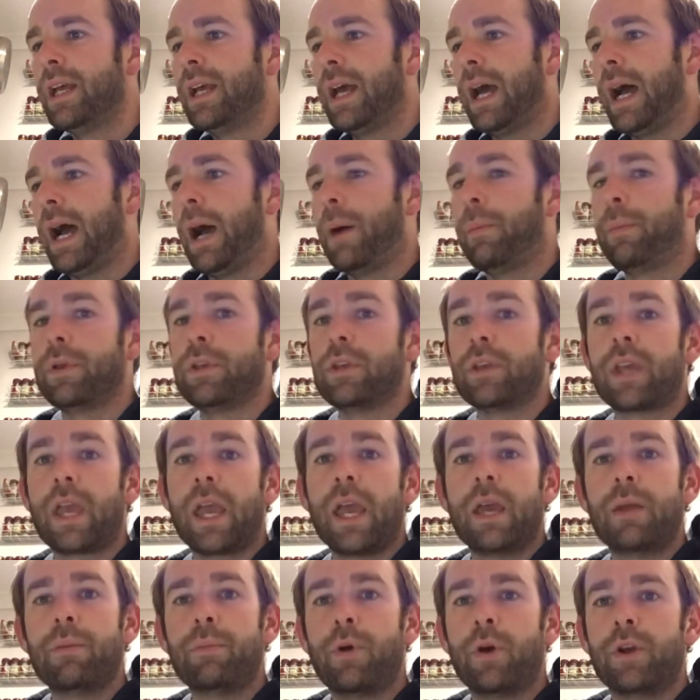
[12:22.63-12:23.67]
But you
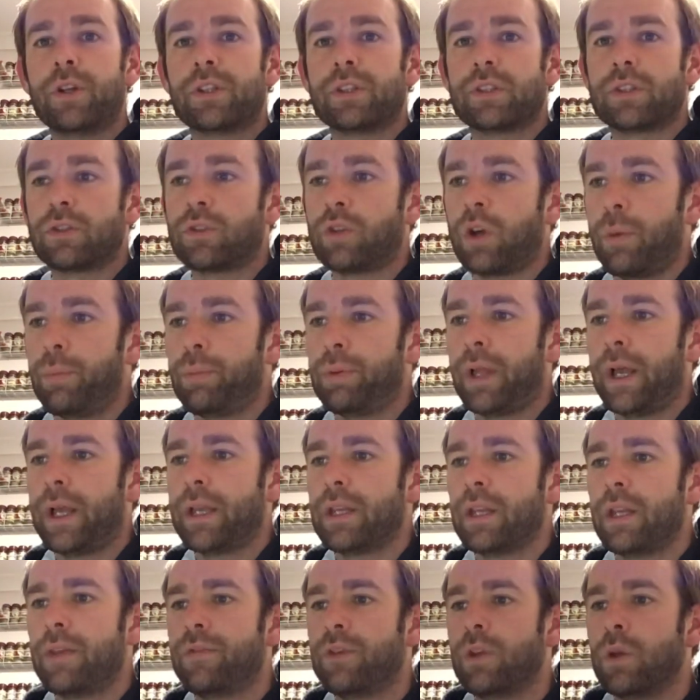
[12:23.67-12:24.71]
can purchase the top plate
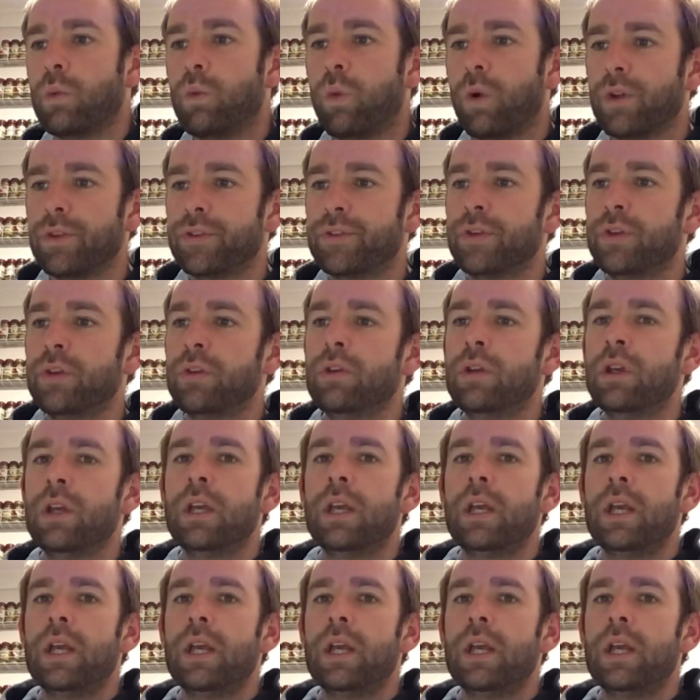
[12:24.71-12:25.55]
if you want to,